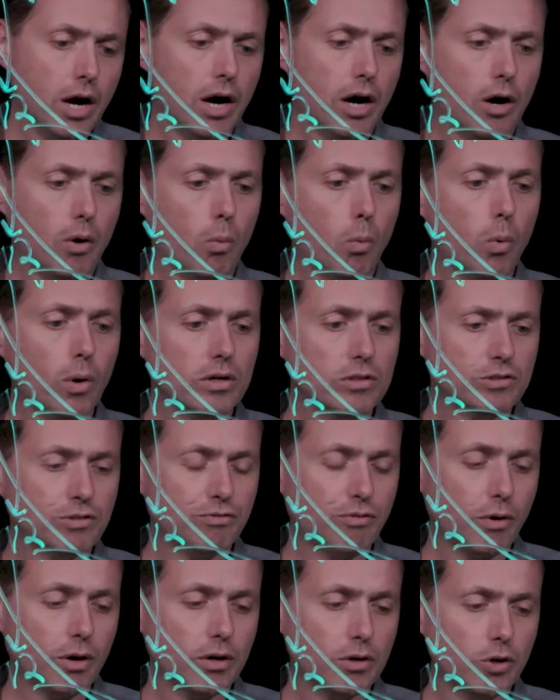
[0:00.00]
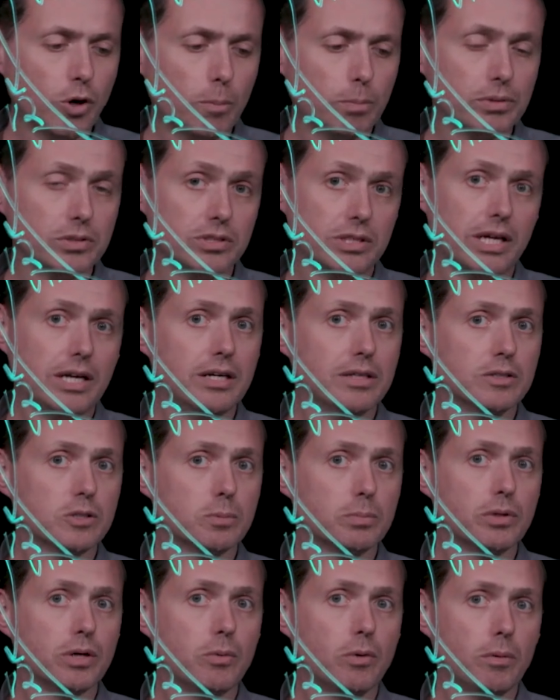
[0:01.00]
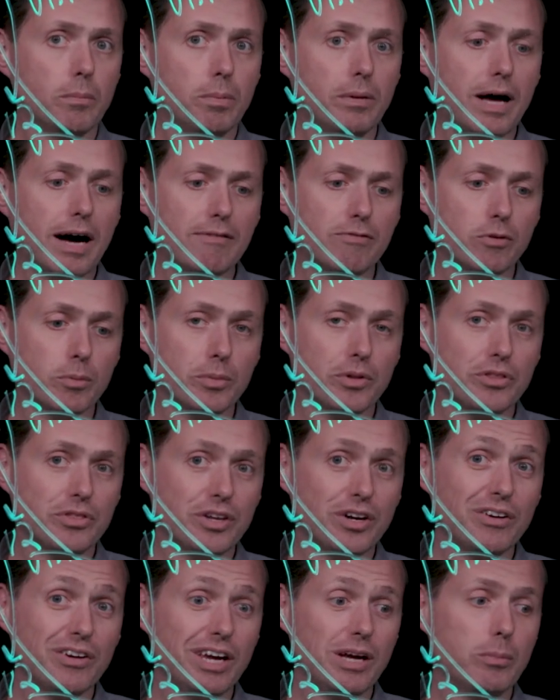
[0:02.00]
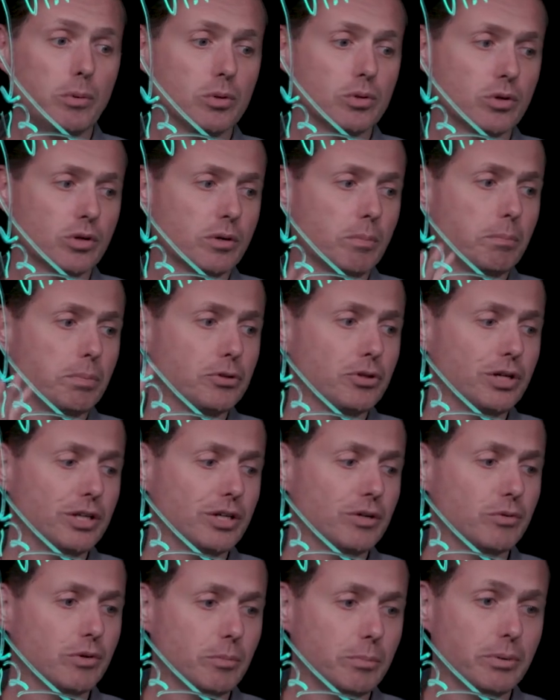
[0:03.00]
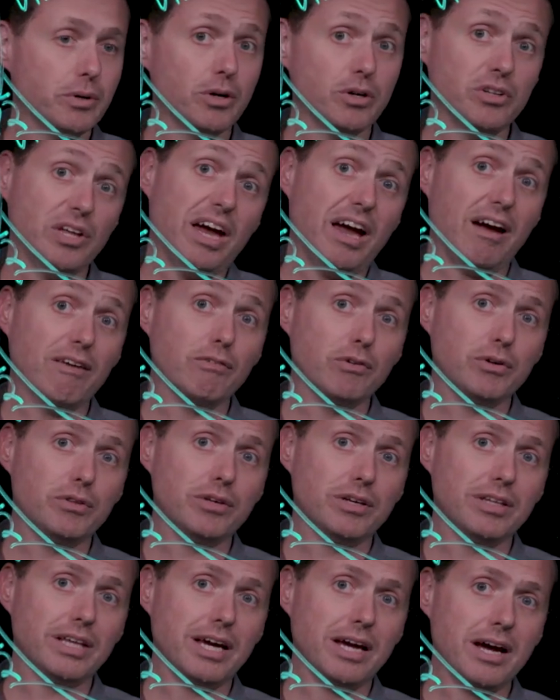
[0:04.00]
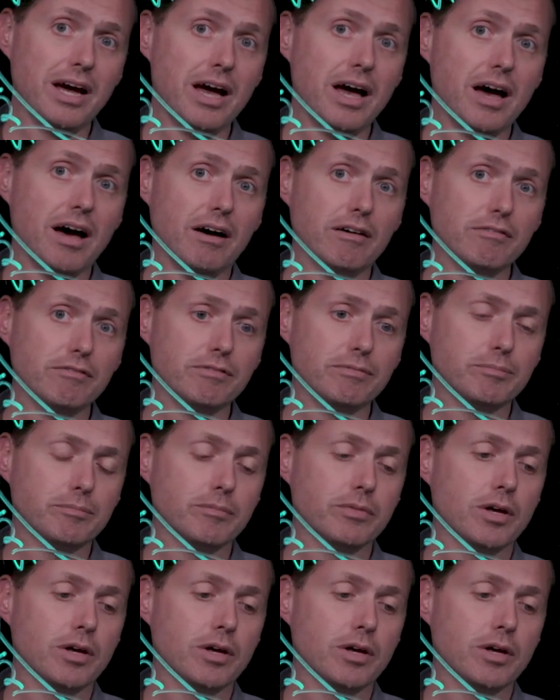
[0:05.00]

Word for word: Uh, Wells Fargo presented at SpringOne Platform that they're able to completely rebuild everything they have